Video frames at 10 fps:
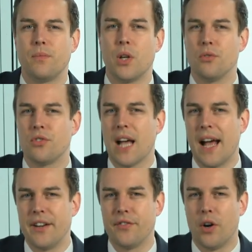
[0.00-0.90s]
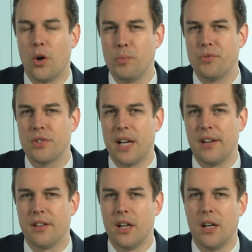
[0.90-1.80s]
Those kind of hopes
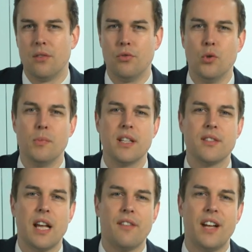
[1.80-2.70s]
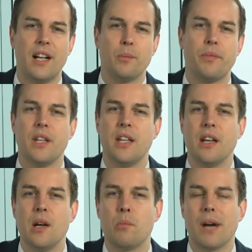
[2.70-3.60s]
and rumors have helped
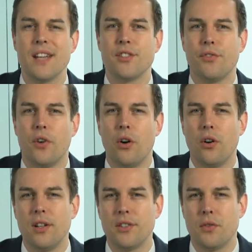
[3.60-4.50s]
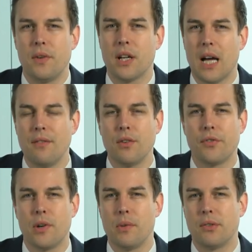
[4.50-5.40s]
the price of oil to recover
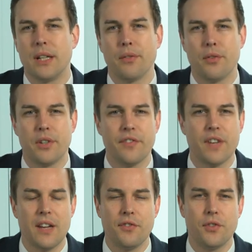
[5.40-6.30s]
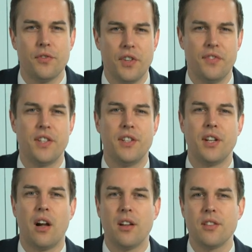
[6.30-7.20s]
from around $35 to
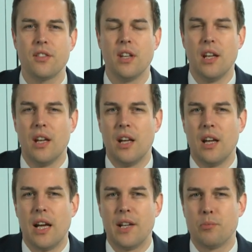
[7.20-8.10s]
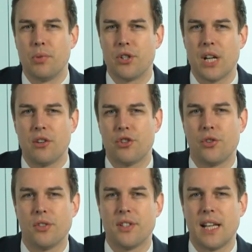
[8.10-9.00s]
$50 and to push out
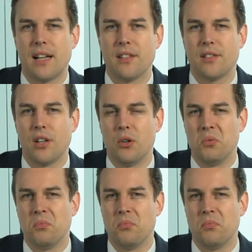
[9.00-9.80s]
short sellers, so